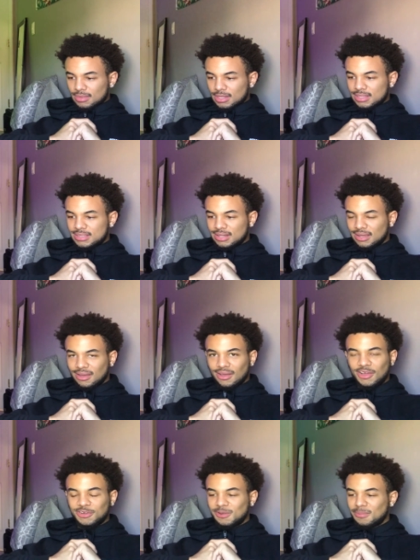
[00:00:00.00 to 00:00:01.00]
This
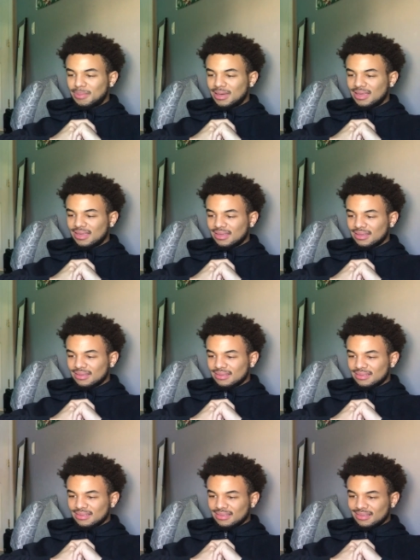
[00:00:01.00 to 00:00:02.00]
nigga on the
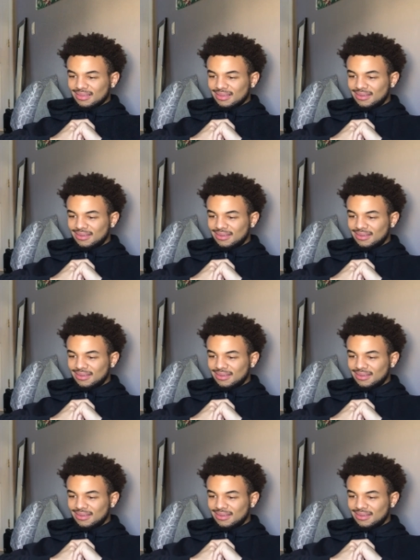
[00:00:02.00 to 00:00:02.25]
bike,